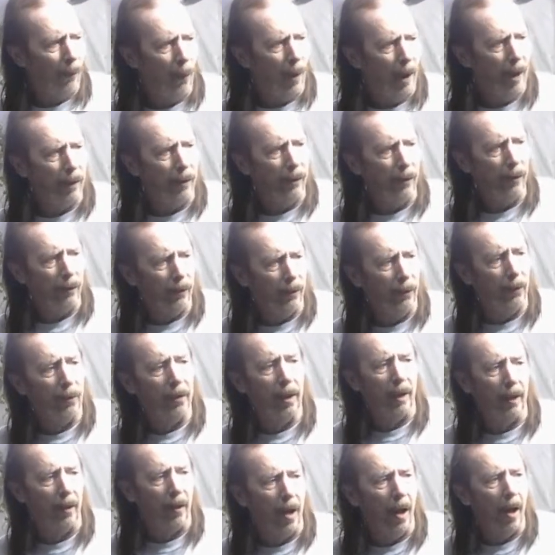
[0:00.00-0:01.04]
when you do
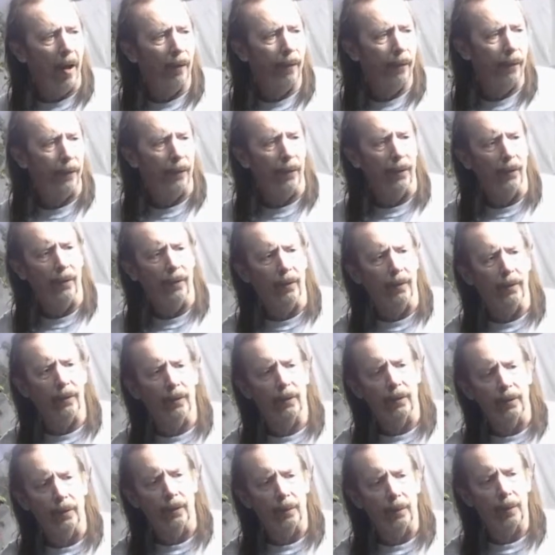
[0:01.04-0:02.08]
cut off
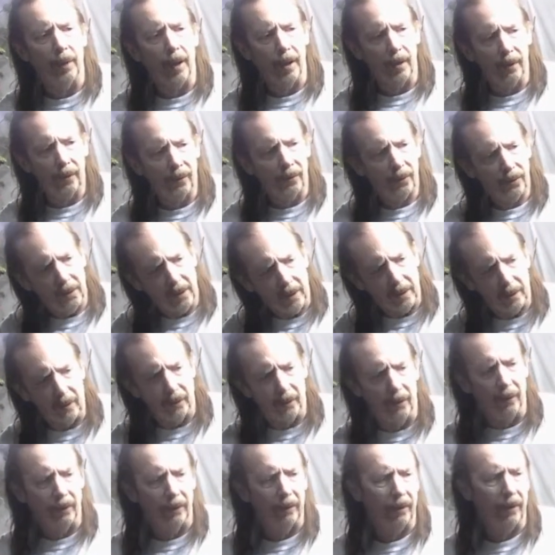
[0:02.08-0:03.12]
your buds, take
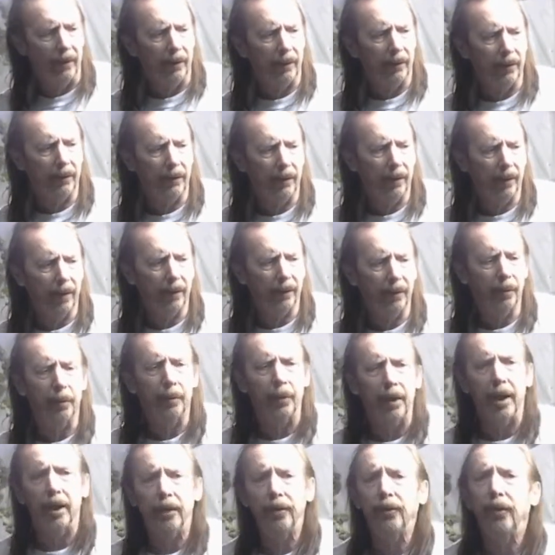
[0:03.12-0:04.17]
a look at the
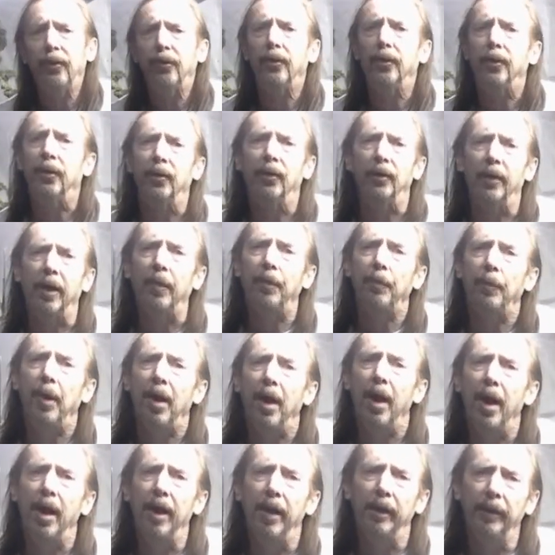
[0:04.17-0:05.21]
branches that are left
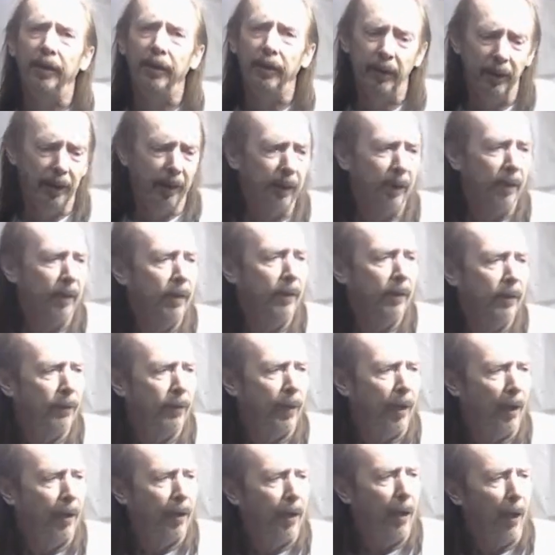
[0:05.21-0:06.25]
behind.
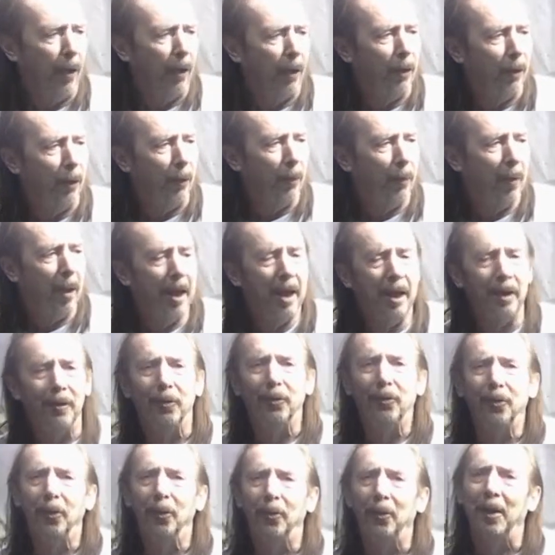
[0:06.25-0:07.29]
Take care of your plant,
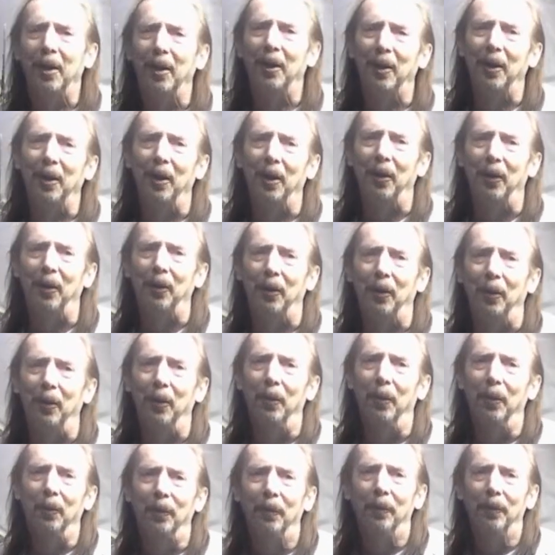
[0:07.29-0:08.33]
and she'll take care of
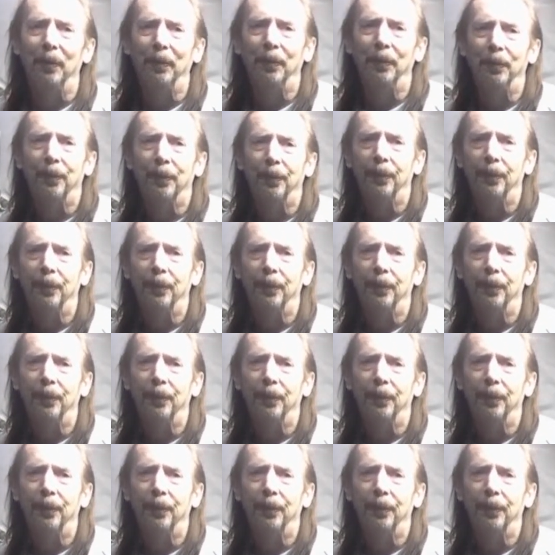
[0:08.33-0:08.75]
you.